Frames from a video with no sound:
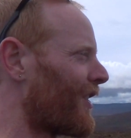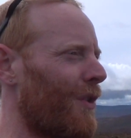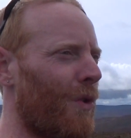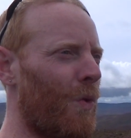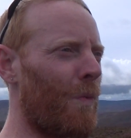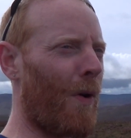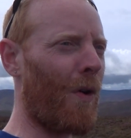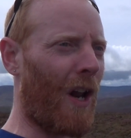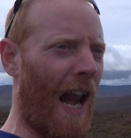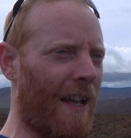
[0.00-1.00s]
you
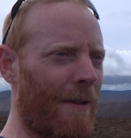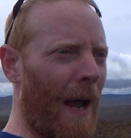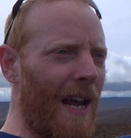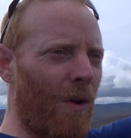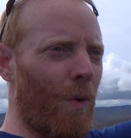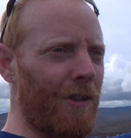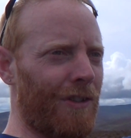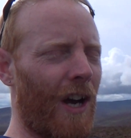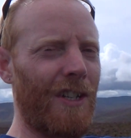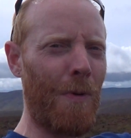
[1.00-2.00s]
put Clachnaben on one
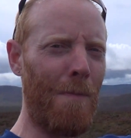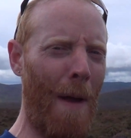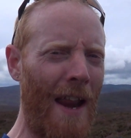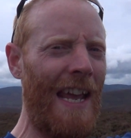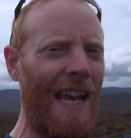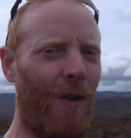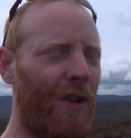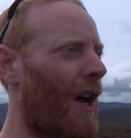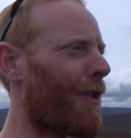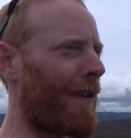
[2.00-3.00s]
side, you put Benvironment on
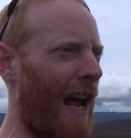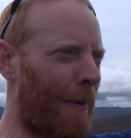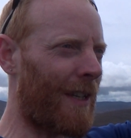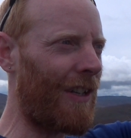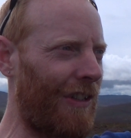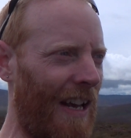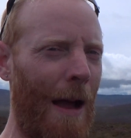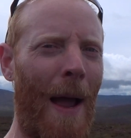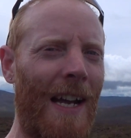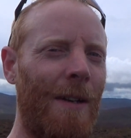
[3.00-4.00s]
the other, and Aberdeen's
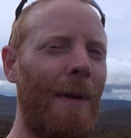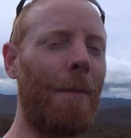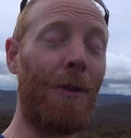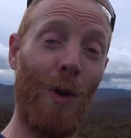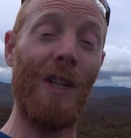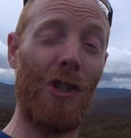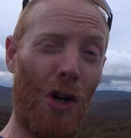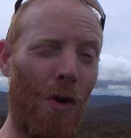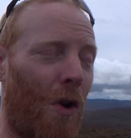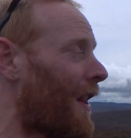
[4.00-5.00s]
slap bang in the middle between the
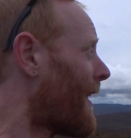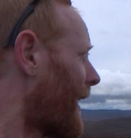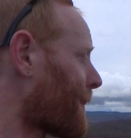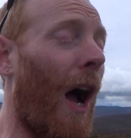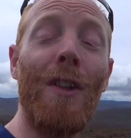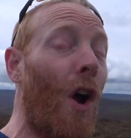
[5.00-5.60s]
two. I